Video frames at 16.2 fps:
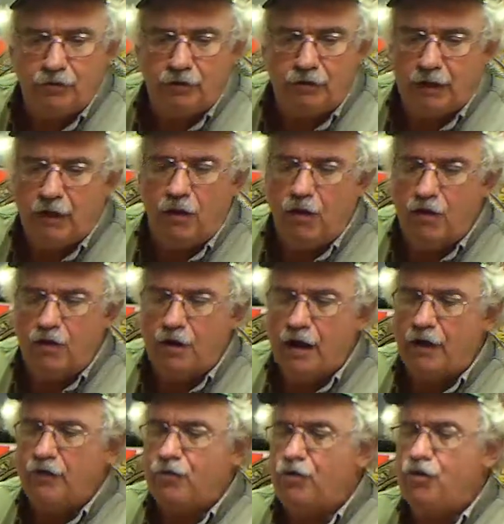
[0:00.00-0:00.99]
They learn
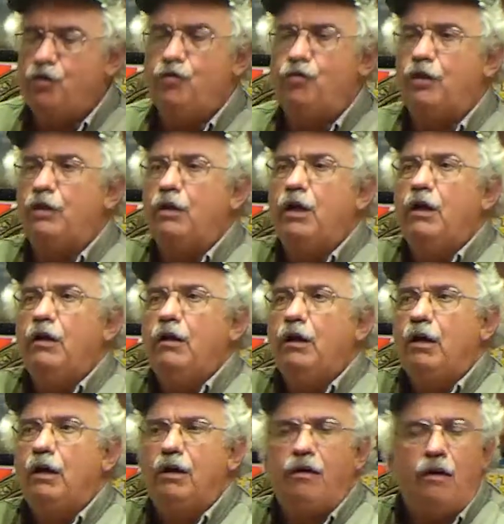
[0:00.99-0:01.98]
how to use it.
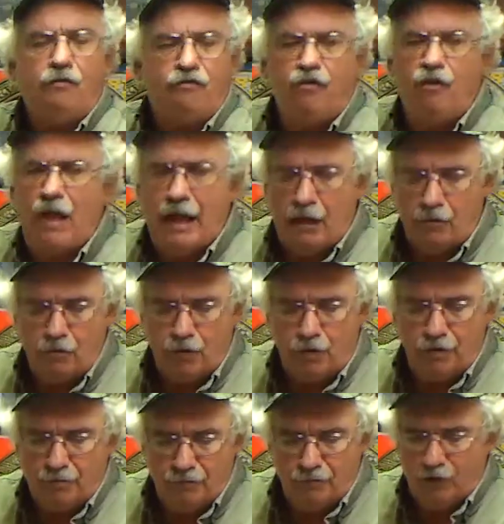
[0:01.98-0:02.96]
A flat
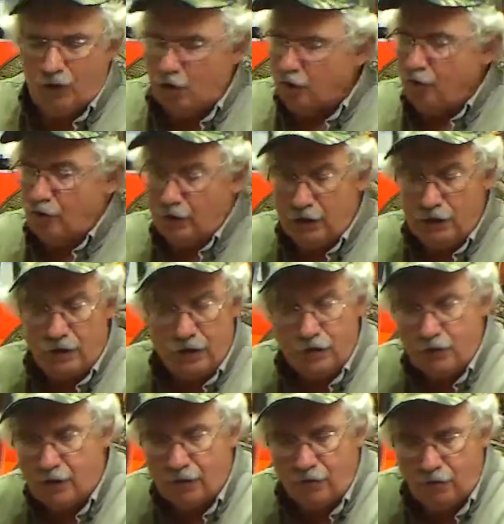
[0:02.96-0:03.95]
one, because it
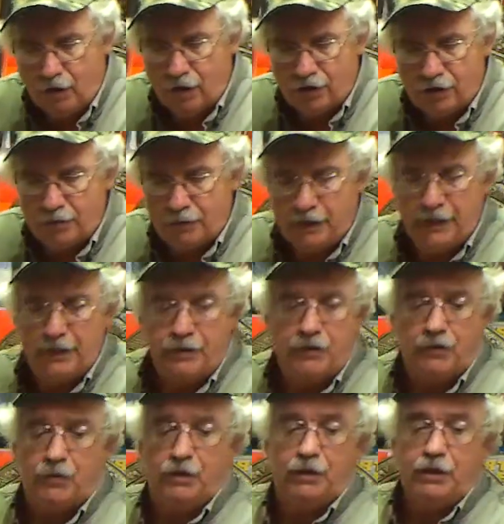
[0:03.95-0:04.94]
does have a lot of speed to
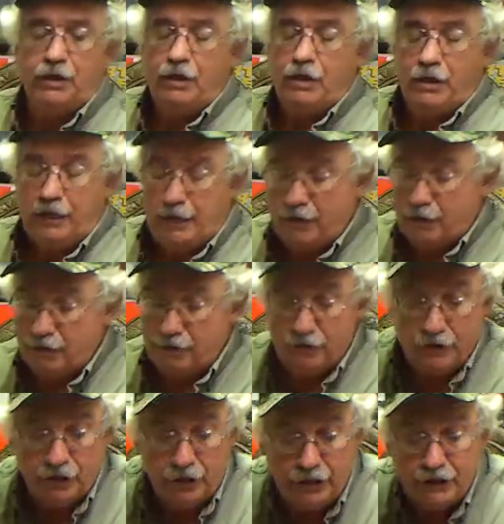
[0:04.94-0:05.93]
it.
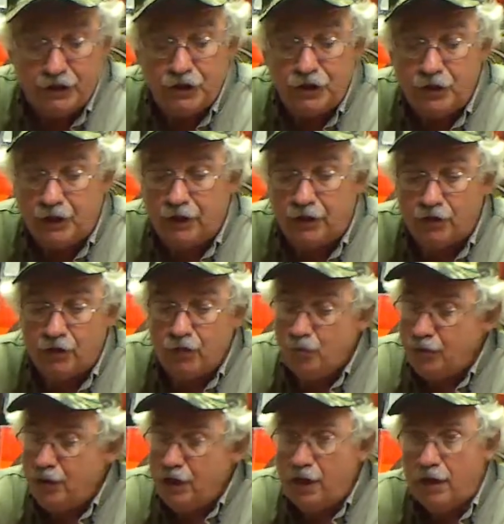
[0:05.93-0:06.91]
It steers
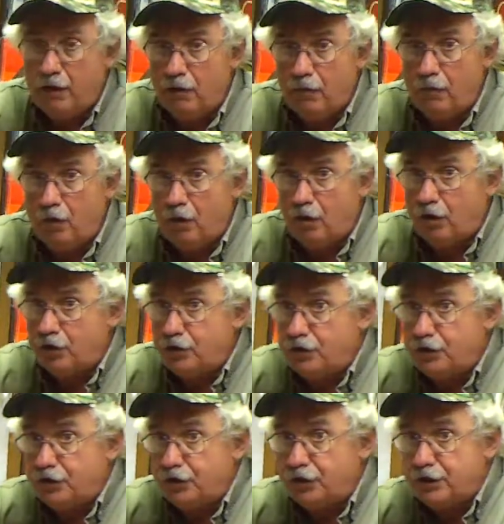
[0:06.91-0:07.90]
with the
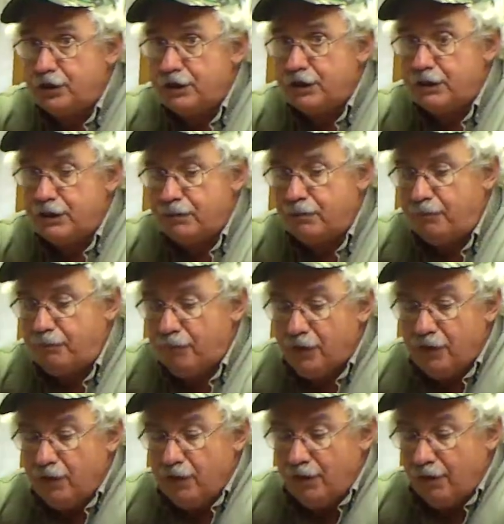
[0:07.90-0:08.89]
handlebars just as
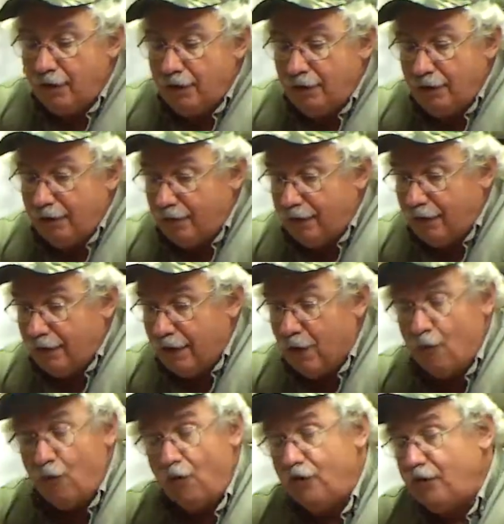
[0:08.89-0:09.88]

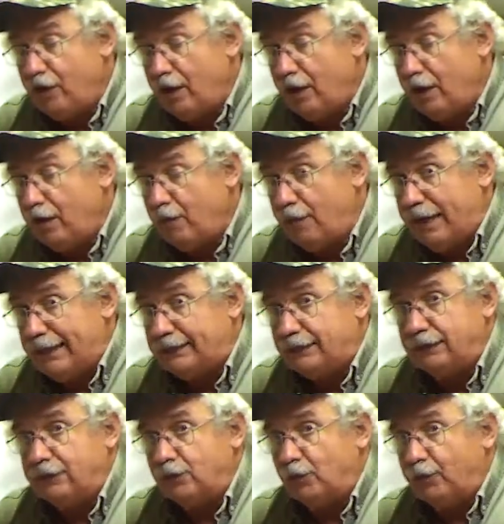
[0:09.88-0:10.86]
I want to say like a
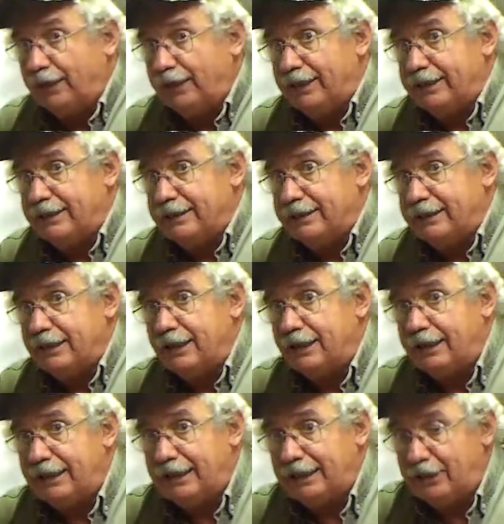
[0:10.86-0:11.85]
bicycle, but it
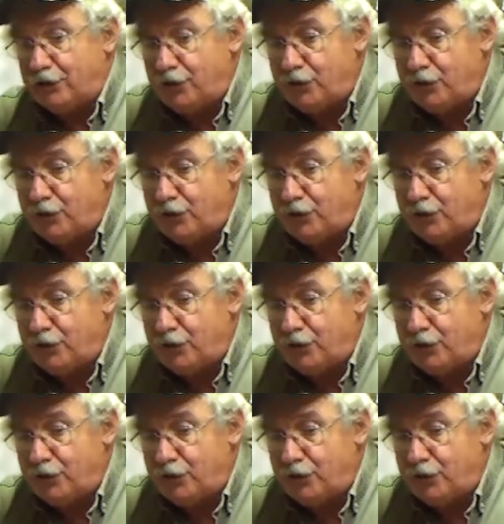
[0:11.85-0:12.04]
doesn't lean.